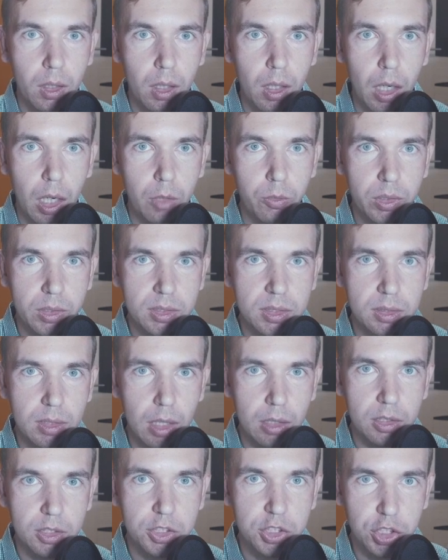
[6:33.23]
I really
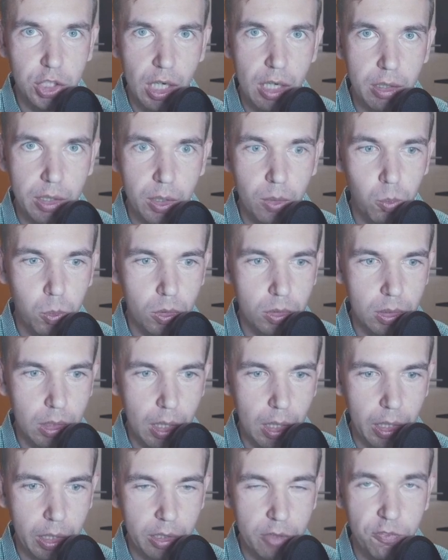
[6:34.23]
started sharing what
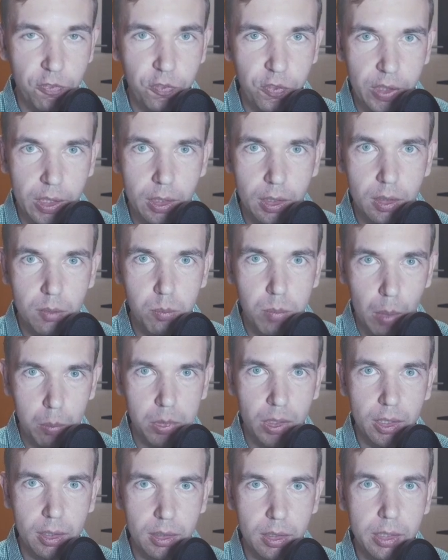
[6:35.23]
I think
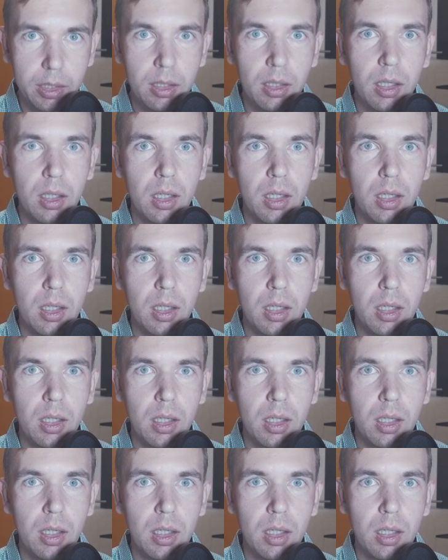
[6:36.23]
publicly,